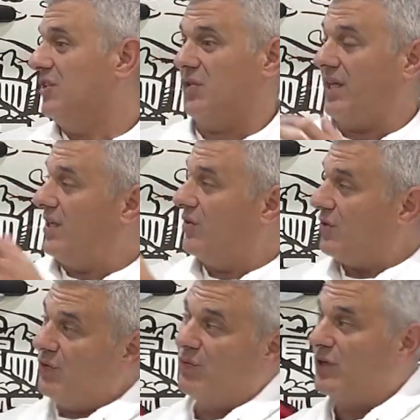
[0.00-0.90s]
so
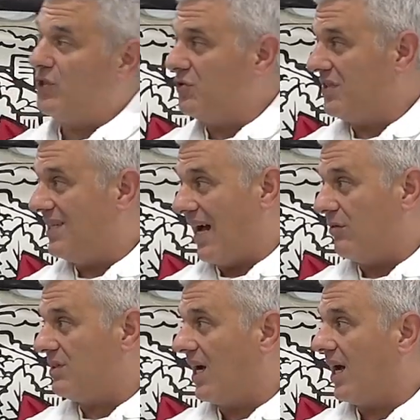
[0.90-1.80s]
you reduce
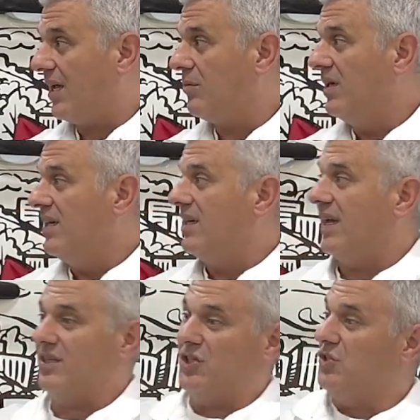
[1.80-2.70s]
downtime?
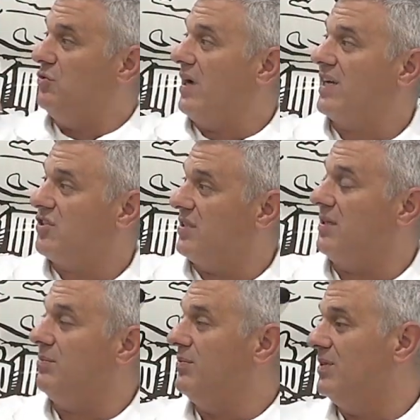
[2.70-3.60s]
And could you
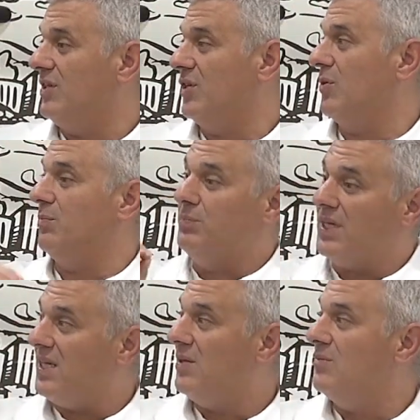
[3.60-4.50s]
actually,
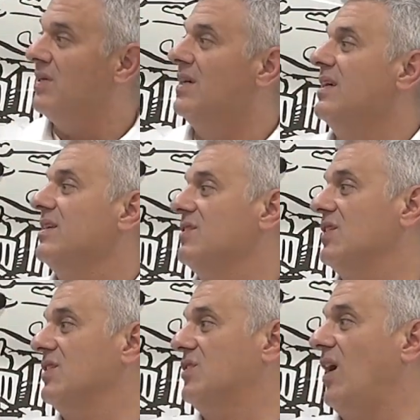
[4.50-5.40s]
beam
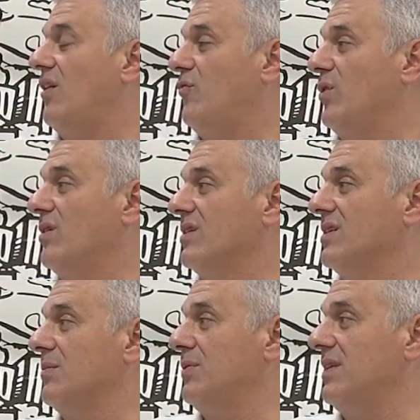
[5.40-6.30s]
the software and
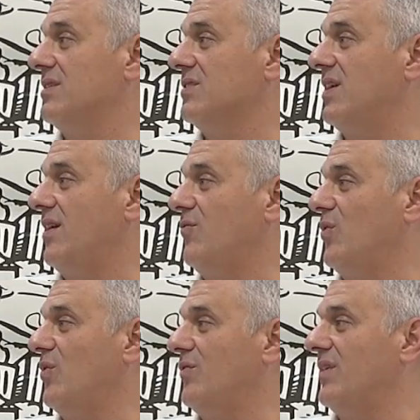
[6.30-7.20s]
complete the
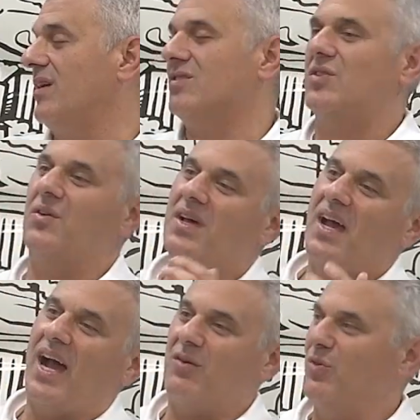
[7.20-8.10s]
software over there? So
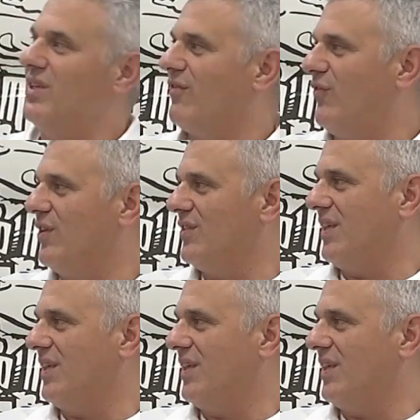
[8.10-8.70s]
I really feel